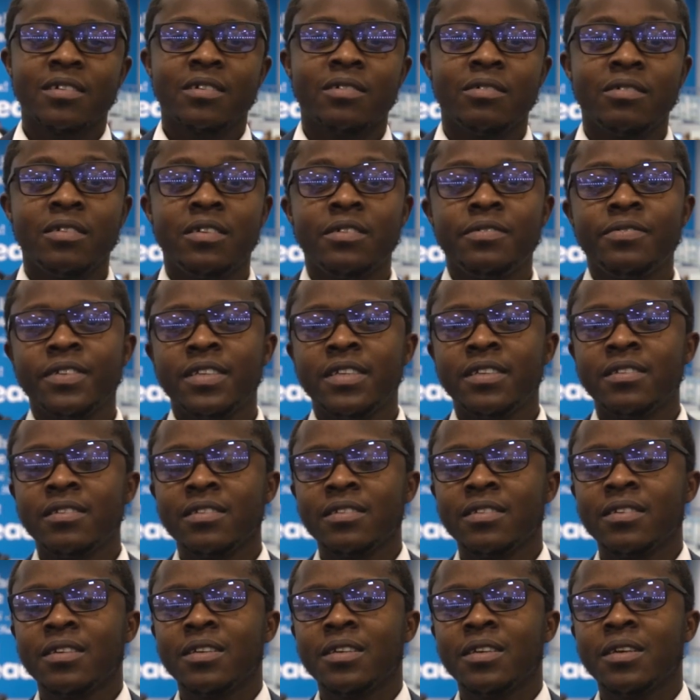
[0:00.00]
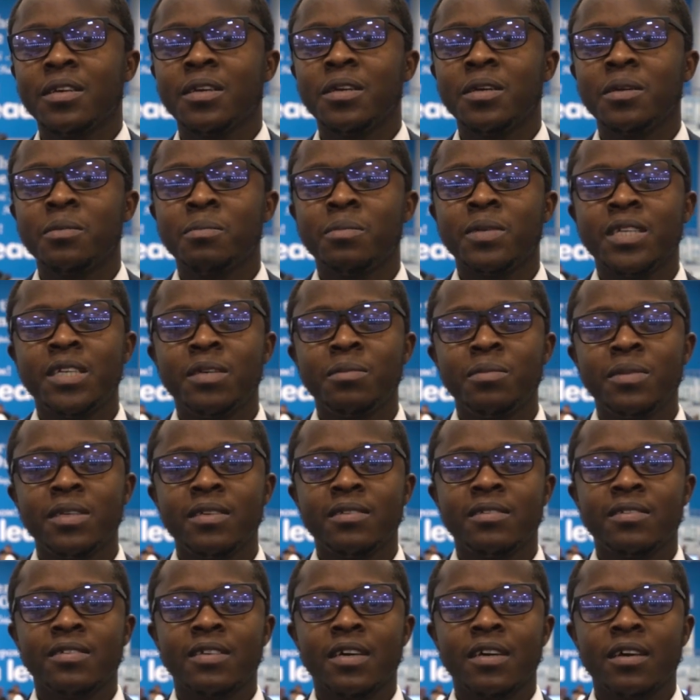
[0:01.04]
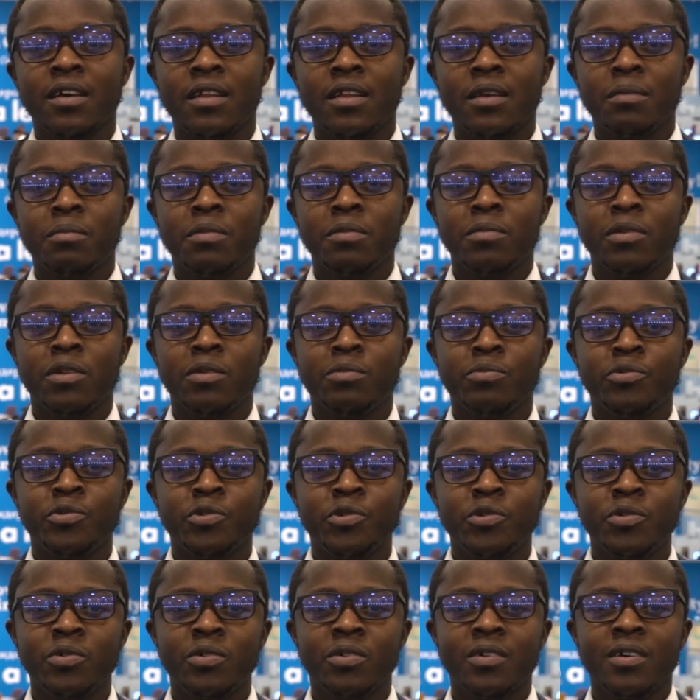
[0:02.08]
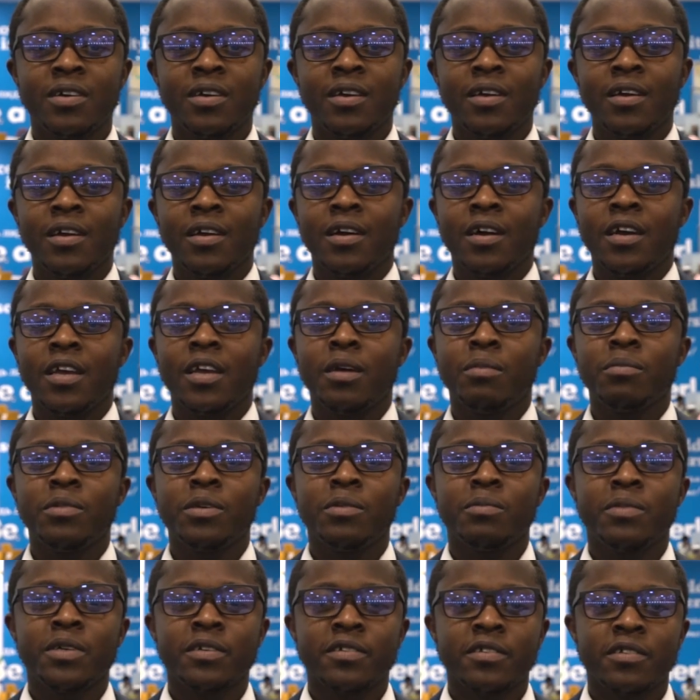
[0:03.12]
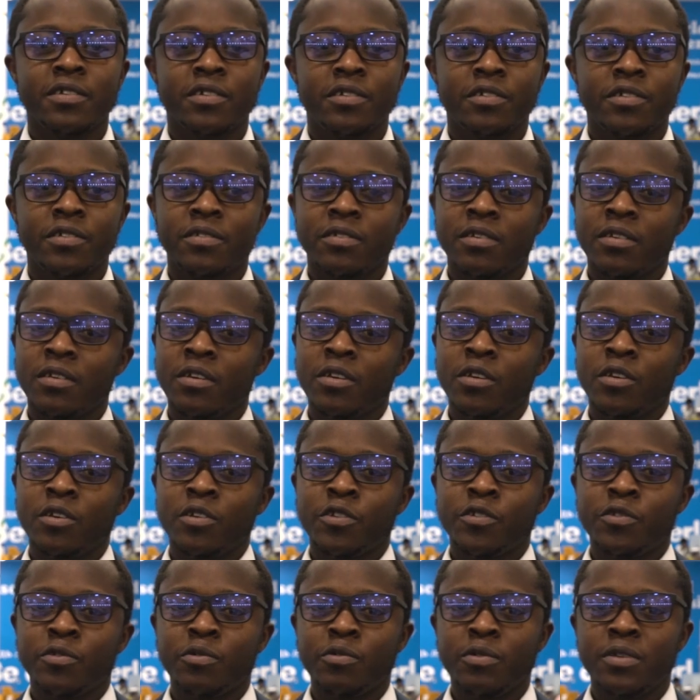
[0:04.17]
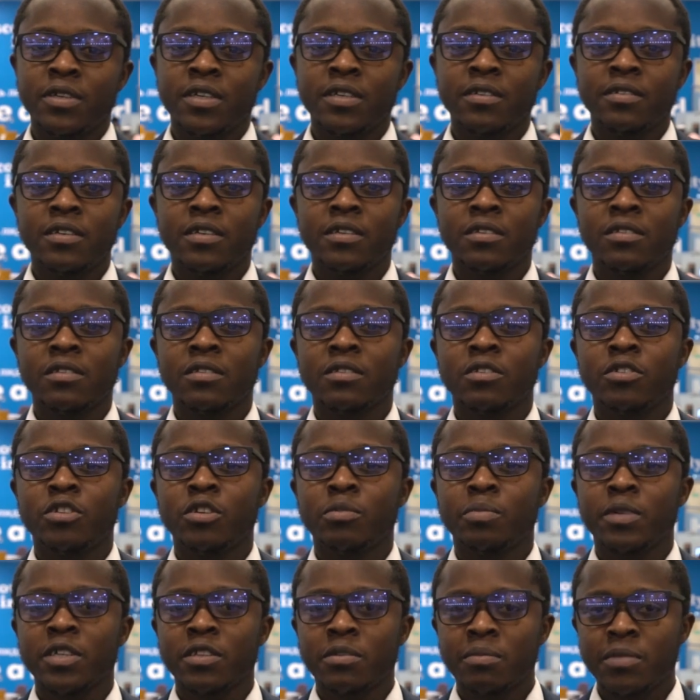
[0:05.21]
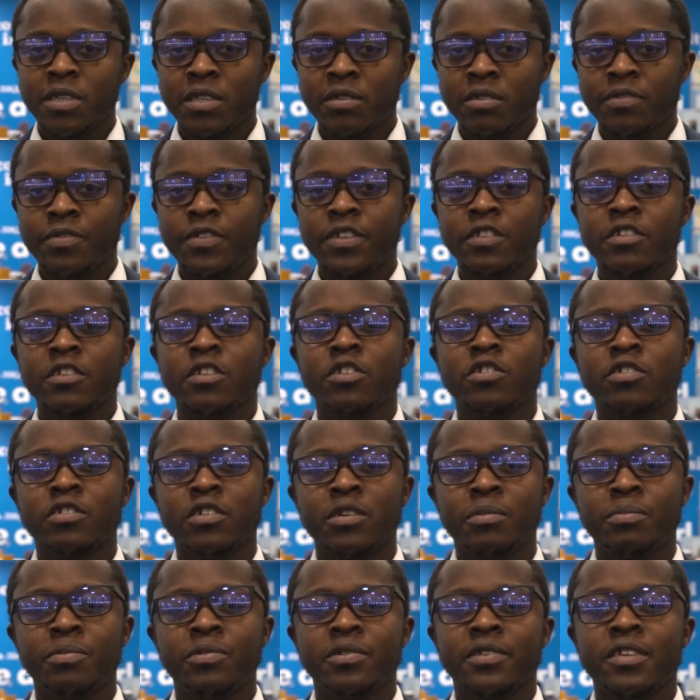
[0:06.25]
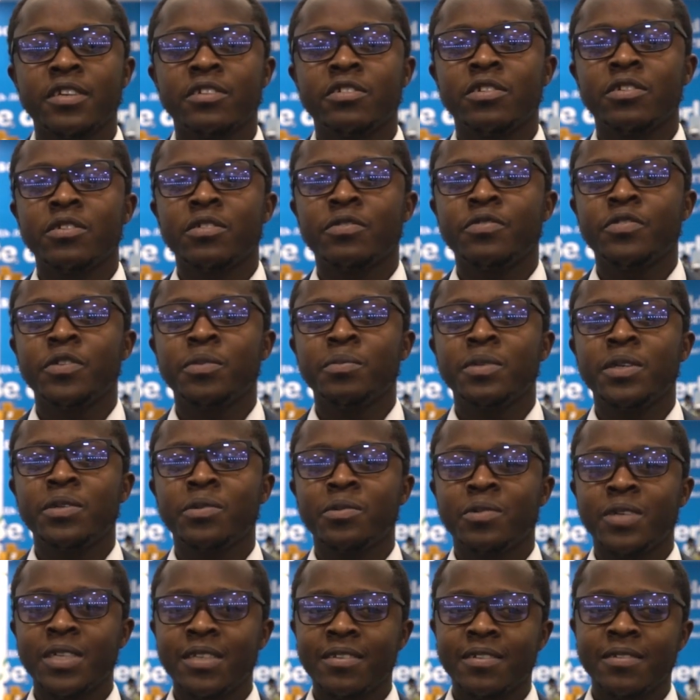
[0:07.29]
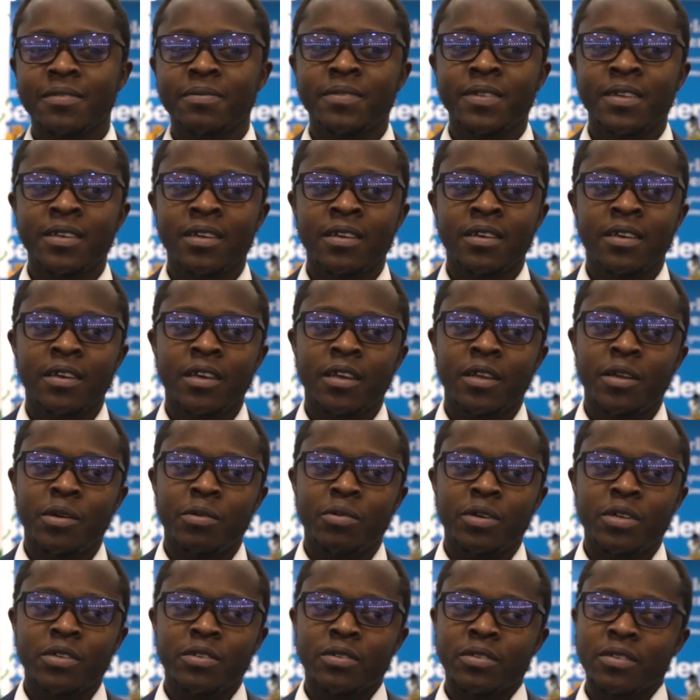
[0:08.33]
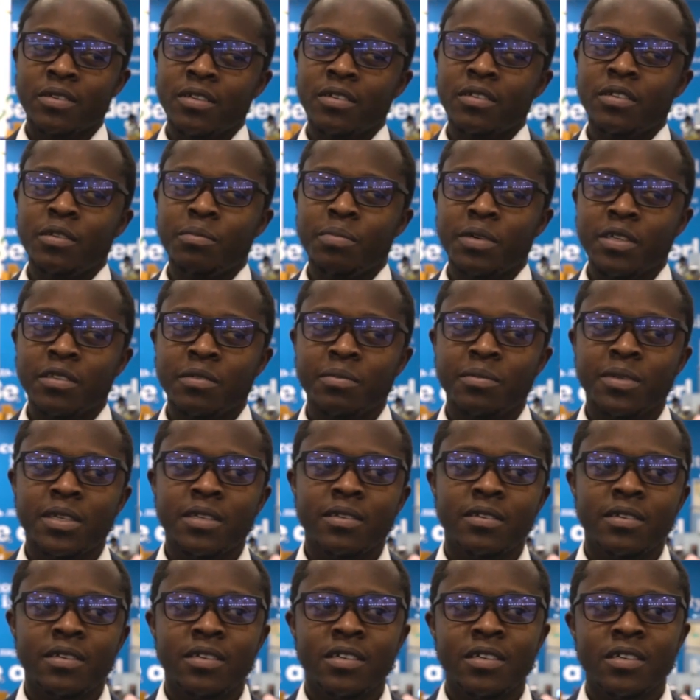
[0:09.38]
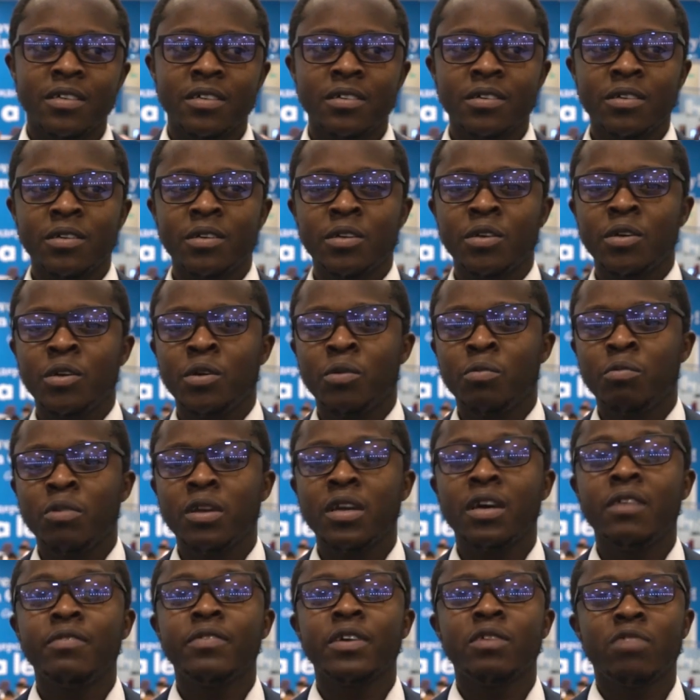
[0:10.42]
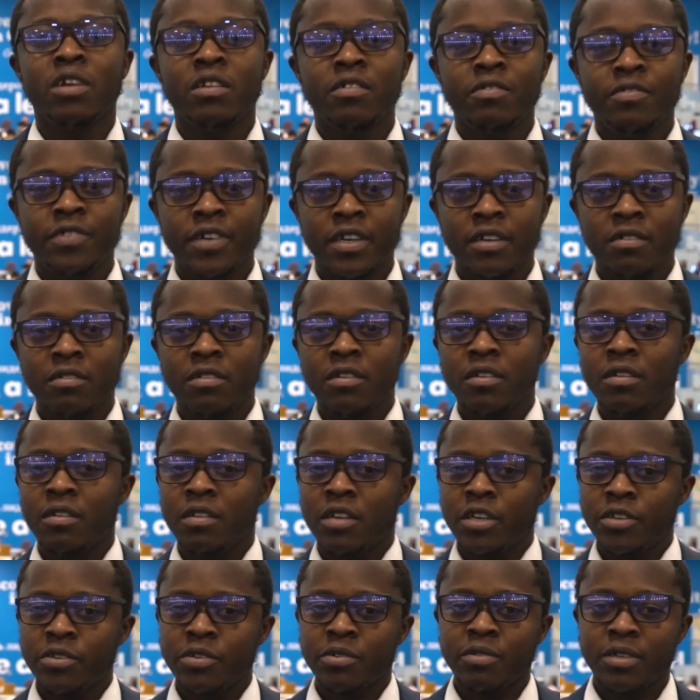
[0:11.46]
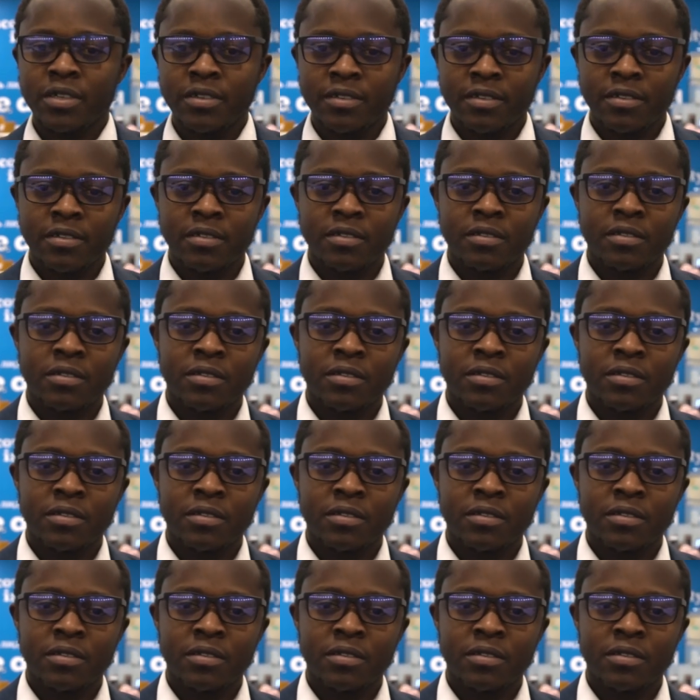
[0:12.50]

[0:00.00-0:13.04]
Good evening. My name is Saa Caleb Millimono. I am a master's student in the Department of International Protection of Human Rights. In our department here, we have a qualified lecturers